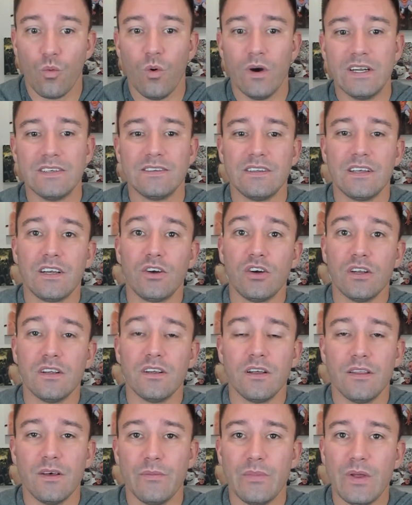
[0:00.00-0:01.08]
What is
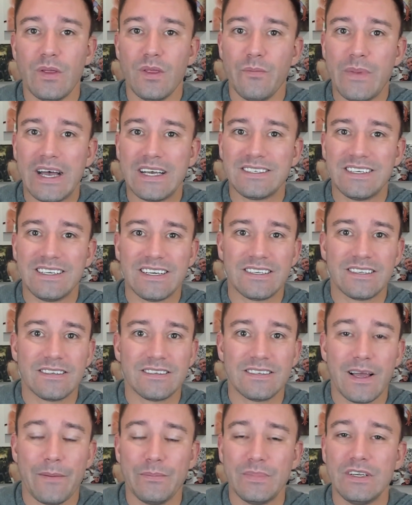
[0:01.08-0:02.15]
the best
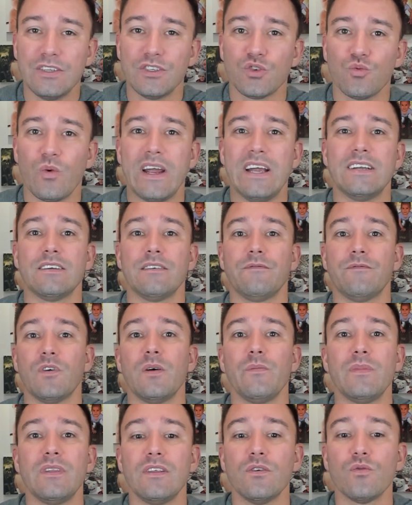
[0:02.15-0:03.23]
acceptance rate
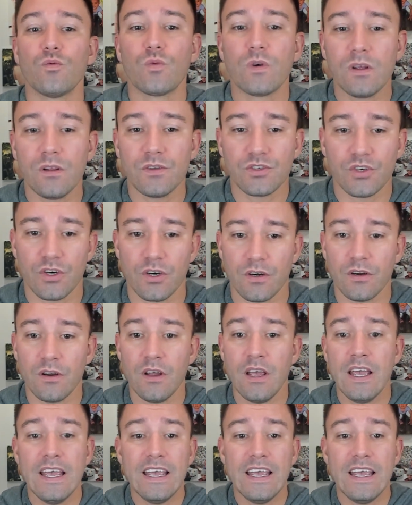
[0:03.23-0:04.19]
from the realtor?